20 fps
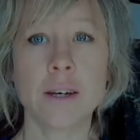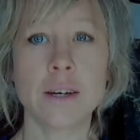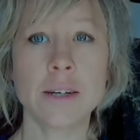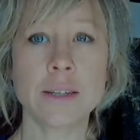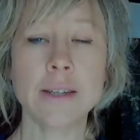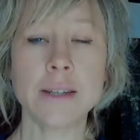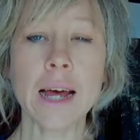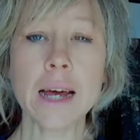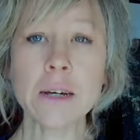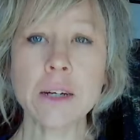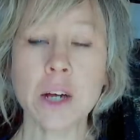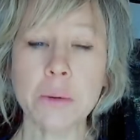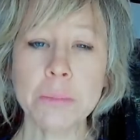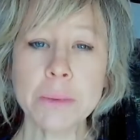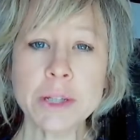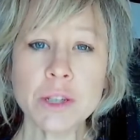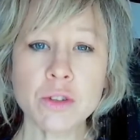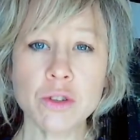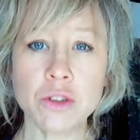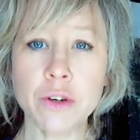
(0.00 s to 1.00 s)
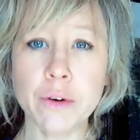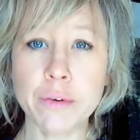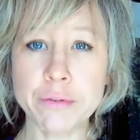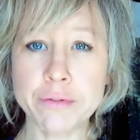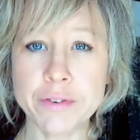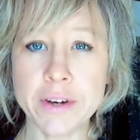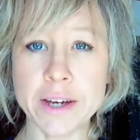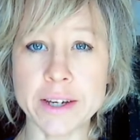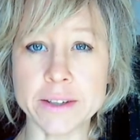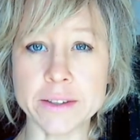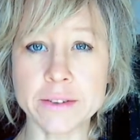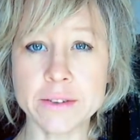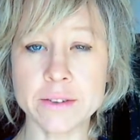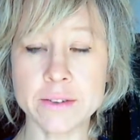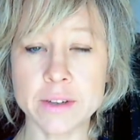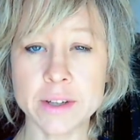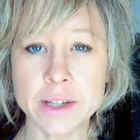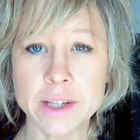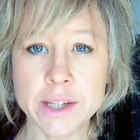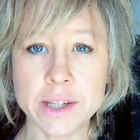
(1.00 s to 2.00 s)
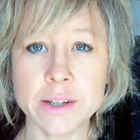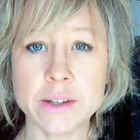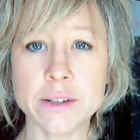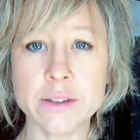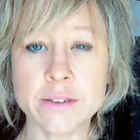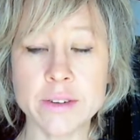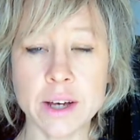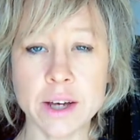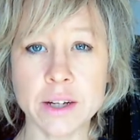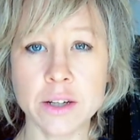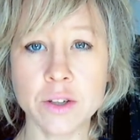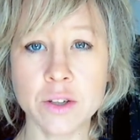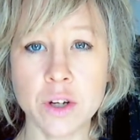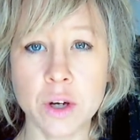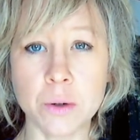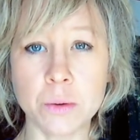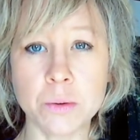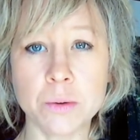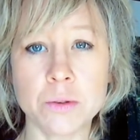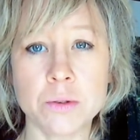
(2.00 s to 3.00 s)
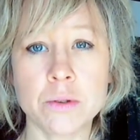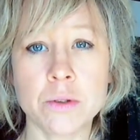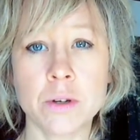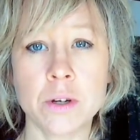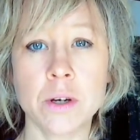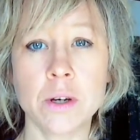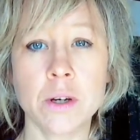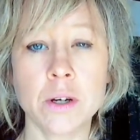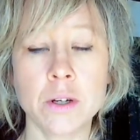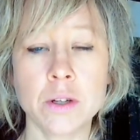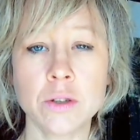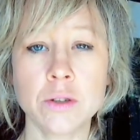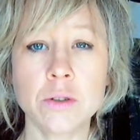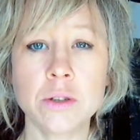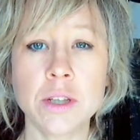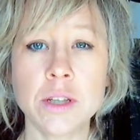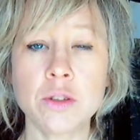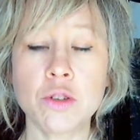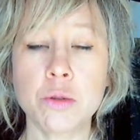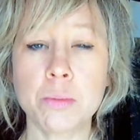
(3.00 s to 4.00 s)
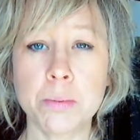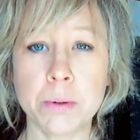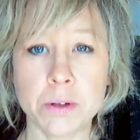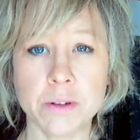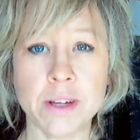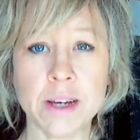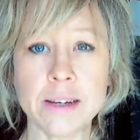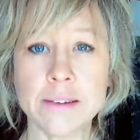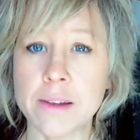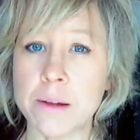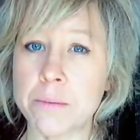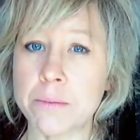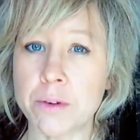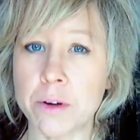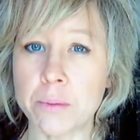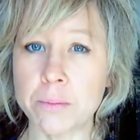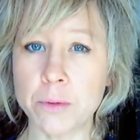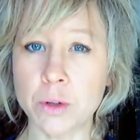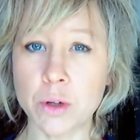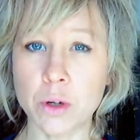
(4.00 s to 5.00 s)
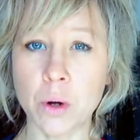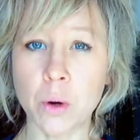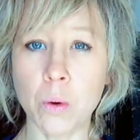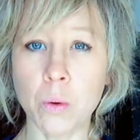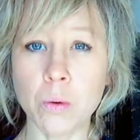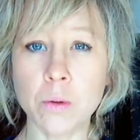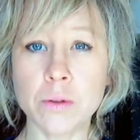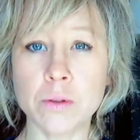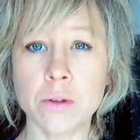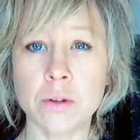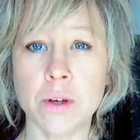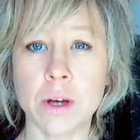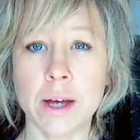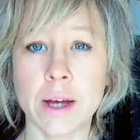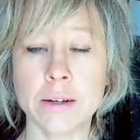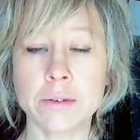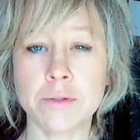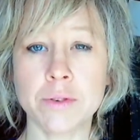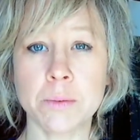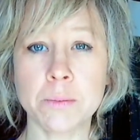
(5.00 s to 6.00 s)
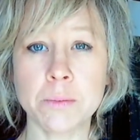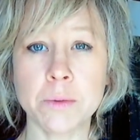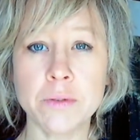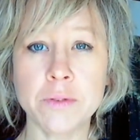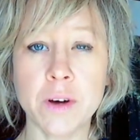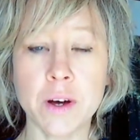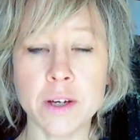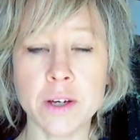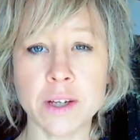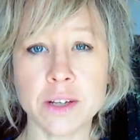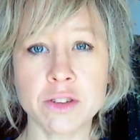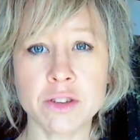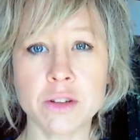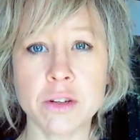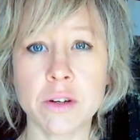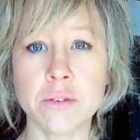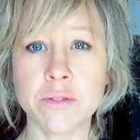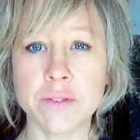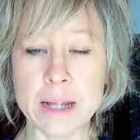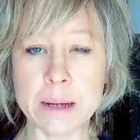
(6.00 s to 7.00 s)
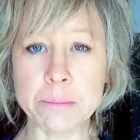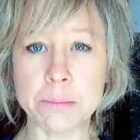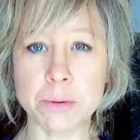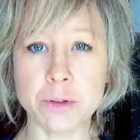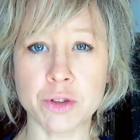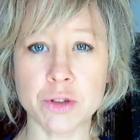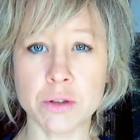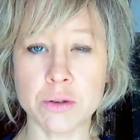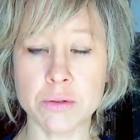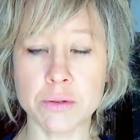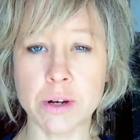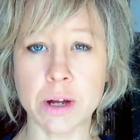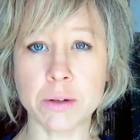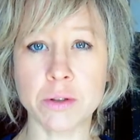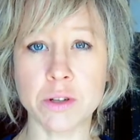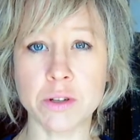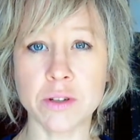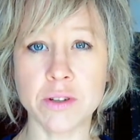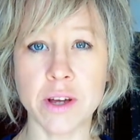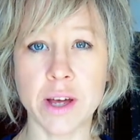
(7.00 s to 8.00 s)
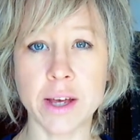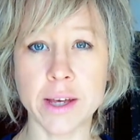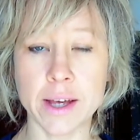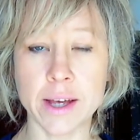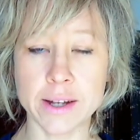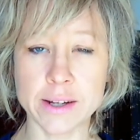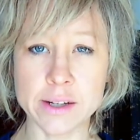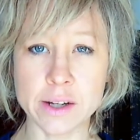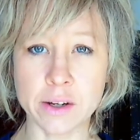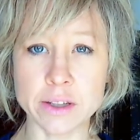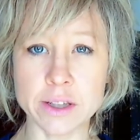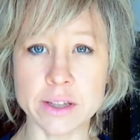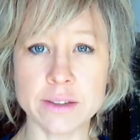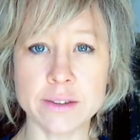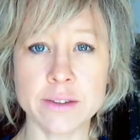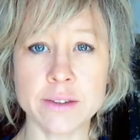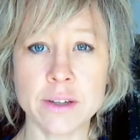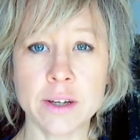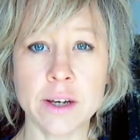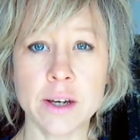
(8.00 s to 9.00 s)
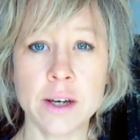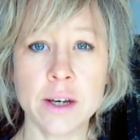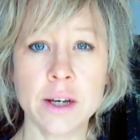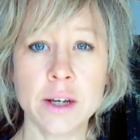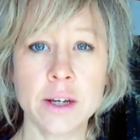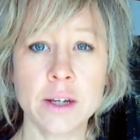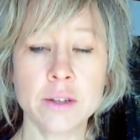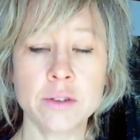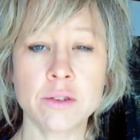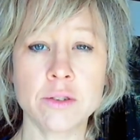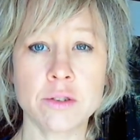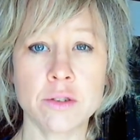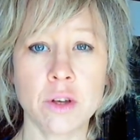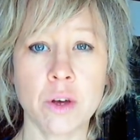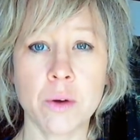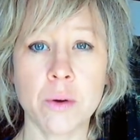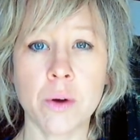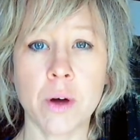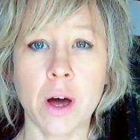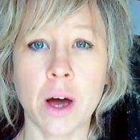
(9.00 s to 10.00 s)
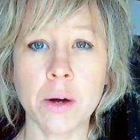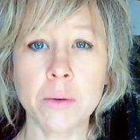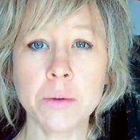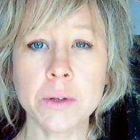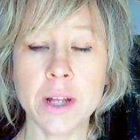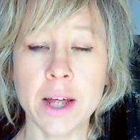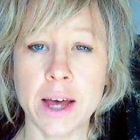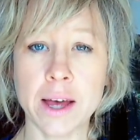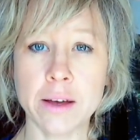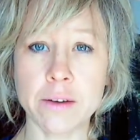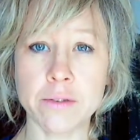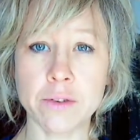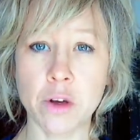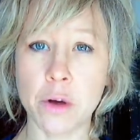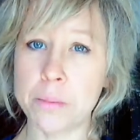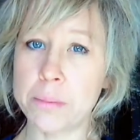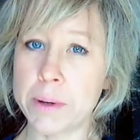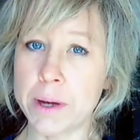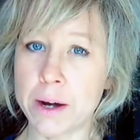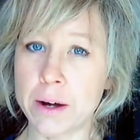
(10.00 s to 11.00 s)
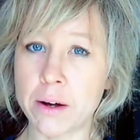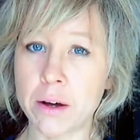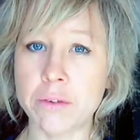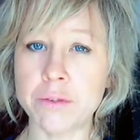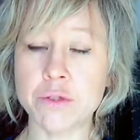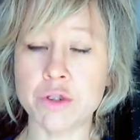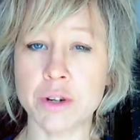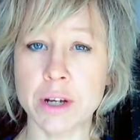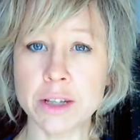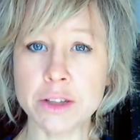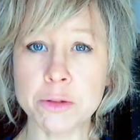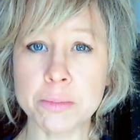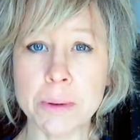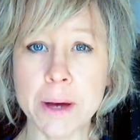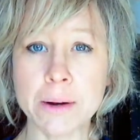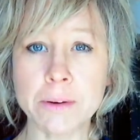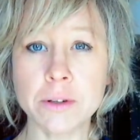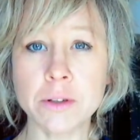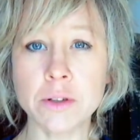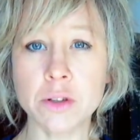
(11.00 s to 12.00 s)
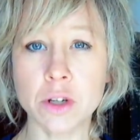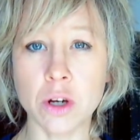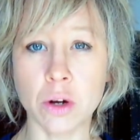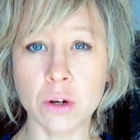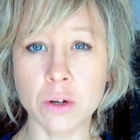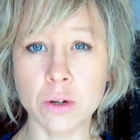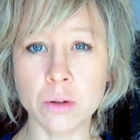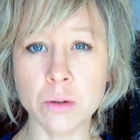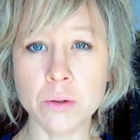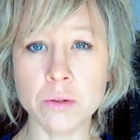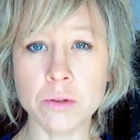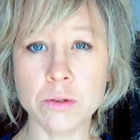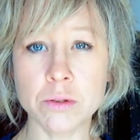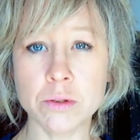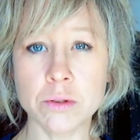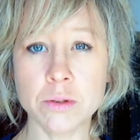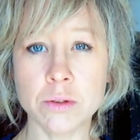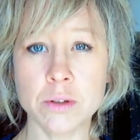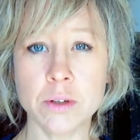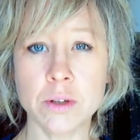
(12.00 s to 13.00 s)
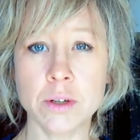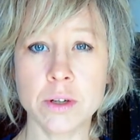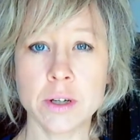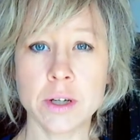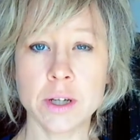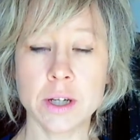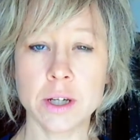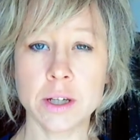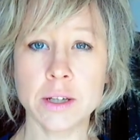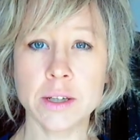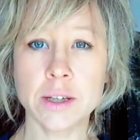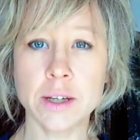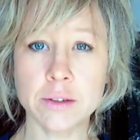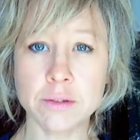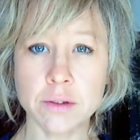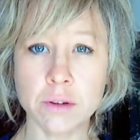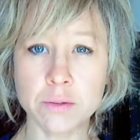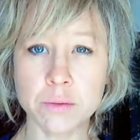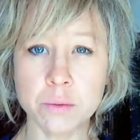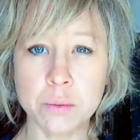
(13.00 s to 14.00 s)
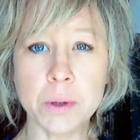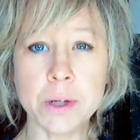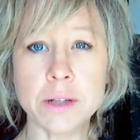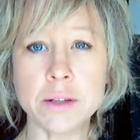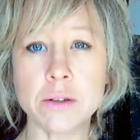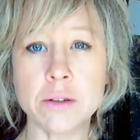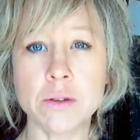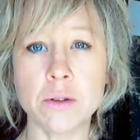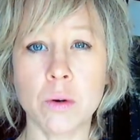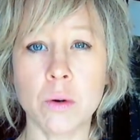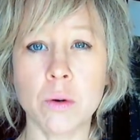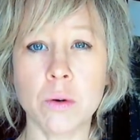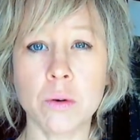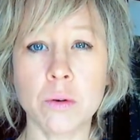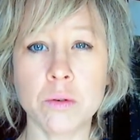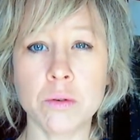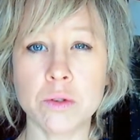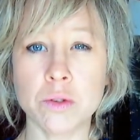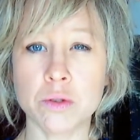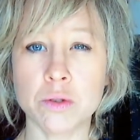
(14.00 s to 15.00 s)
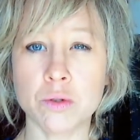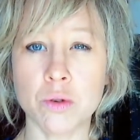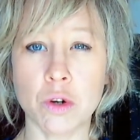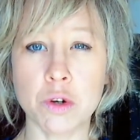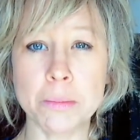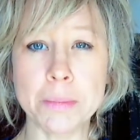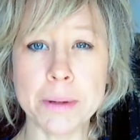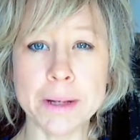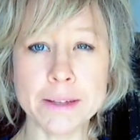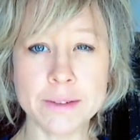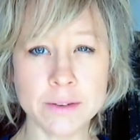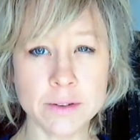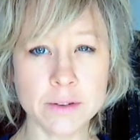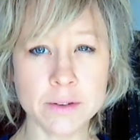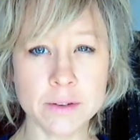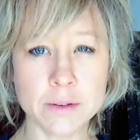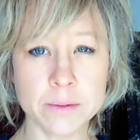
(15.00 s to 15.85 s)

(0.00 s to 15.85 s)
Now coming to your face, ears and nose. You need to protect them from the cold and from the variation of temperature throughout the day and night. So I would have a pair of transparent goggles in case of wind or strong blizzard.